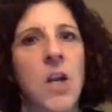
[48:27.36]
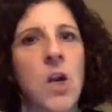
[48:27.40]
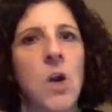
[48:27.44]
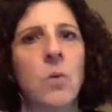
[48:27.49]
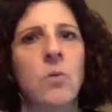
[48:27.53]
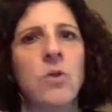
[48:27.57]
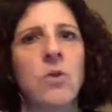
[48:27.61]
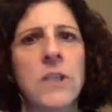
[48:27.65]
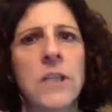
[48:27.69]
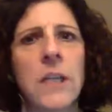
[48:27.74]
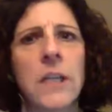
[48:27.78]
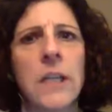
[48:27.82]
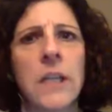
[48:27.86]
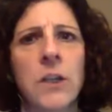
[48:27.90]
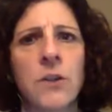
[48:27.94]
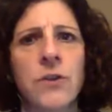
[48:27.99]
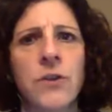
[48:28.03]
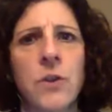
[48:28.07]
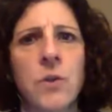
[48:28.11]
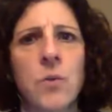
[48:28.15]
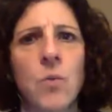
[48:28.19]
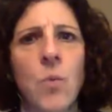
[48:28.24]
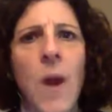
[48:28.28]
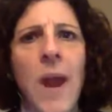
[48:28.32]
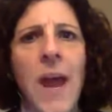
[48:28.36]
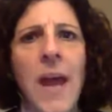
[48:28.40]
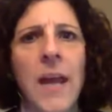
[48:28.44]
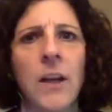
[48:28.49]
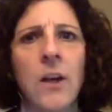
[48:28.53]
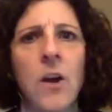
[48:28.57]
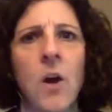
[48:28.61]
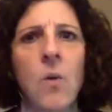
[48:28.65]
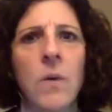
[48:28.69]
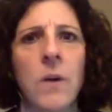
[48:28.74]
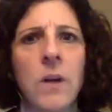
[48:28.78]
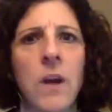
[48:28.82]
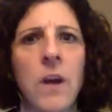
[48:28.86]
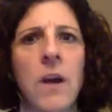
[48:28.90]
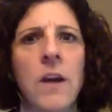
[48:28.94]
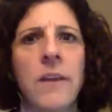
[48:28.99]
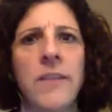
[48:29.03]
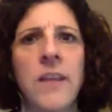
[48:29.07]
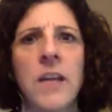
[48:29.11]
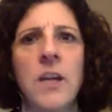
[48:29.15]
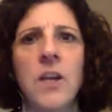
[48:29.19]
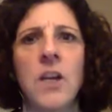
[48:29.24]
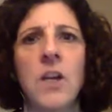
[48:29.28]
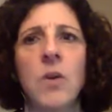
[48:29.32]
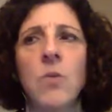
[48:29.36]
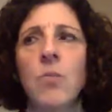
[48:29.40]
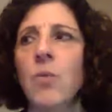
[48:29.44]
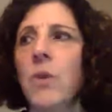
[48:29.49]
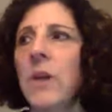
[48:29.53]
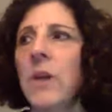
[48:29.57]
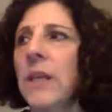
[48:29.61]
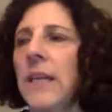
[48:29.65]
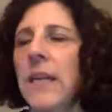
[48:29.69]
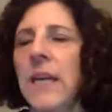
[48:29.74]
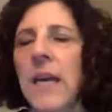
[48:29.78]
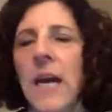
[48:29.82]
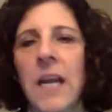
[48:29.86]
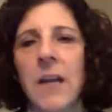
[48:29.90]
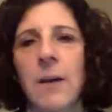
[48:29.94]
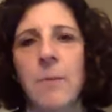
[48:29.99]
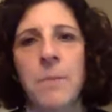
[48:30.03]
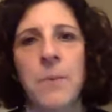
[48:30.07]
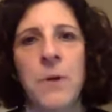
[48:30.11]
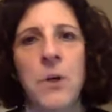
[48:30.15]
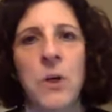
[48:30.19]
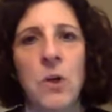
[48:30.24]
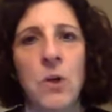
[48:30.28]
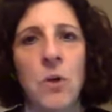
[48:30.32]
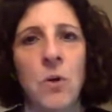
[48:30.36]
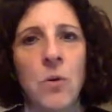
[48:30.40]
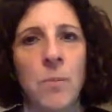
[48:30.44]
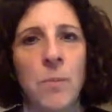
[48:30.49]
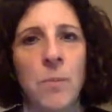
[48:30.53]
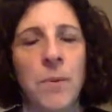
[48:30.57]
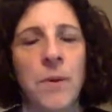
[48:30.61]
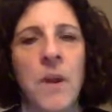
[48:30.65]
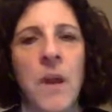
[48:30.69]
just a little sweat going on there. You really got to poop.